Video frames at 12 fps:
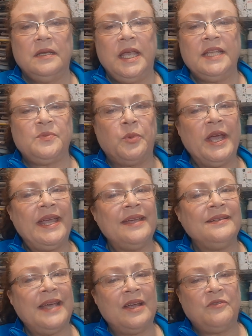It's
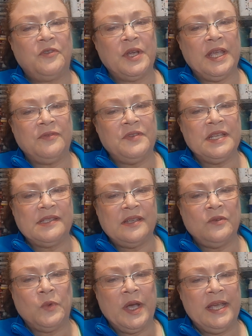breaking down forgiveness
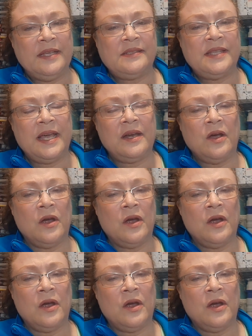in ways that